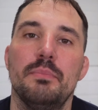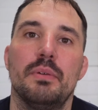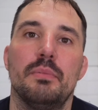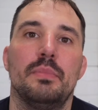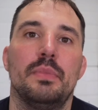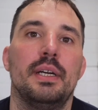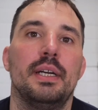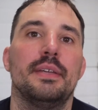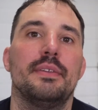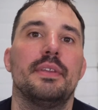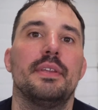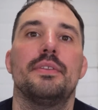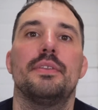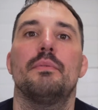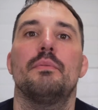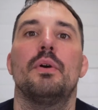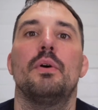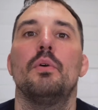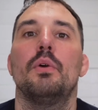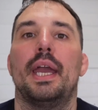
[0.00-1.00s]
in mind that the
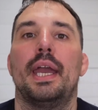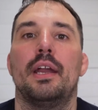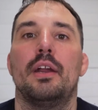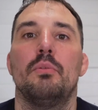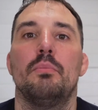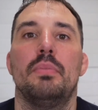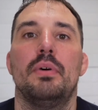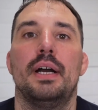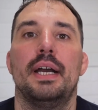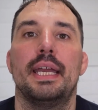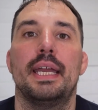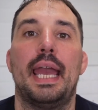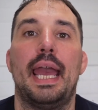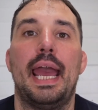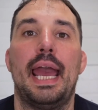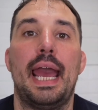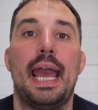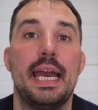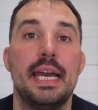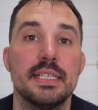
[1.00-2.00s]
Rogue Echo bike
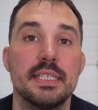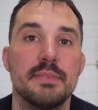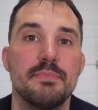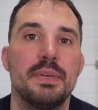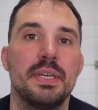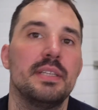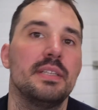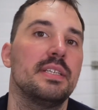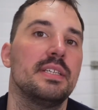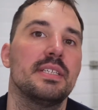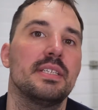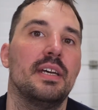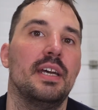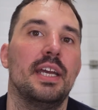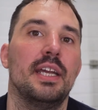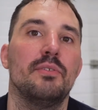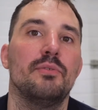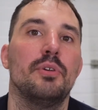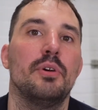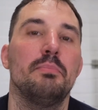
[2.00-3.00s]
has been
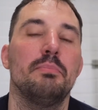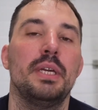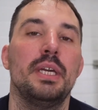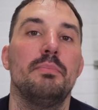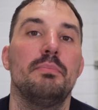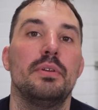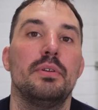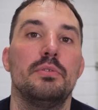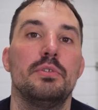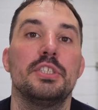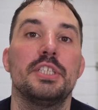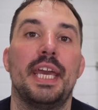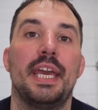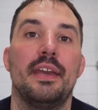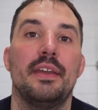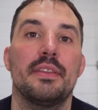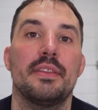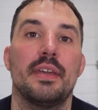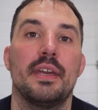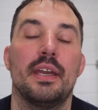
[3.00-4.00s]
designed for people who
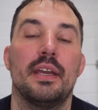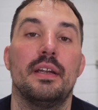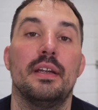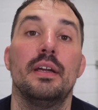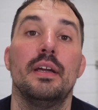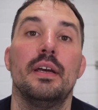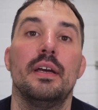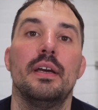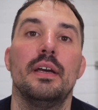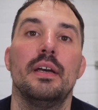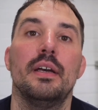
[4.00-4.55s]
take their